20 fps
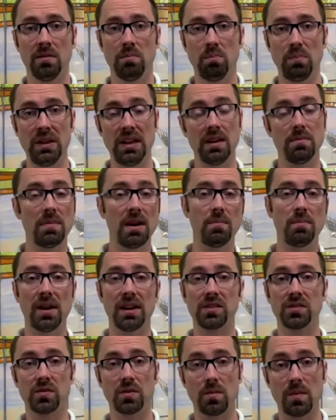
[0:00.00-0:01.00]
be at my
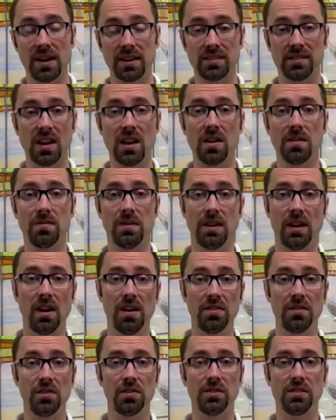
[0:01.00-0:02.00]
best for myself and
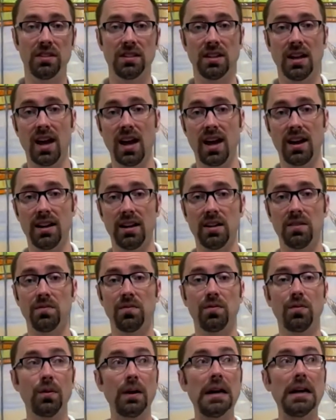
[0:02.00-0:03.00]
others and God and am
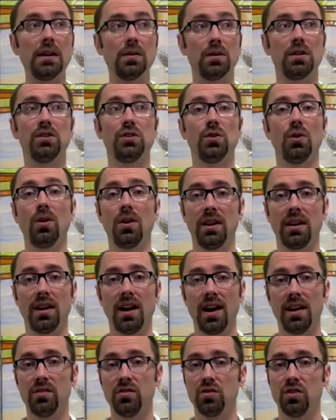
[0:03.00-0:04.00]
free to enjoy
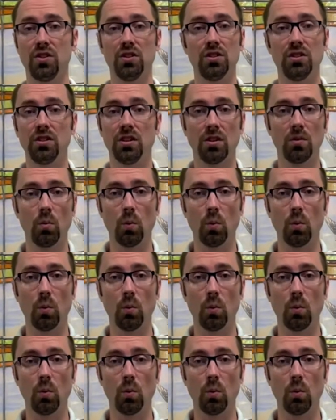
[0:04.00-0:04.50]
God's good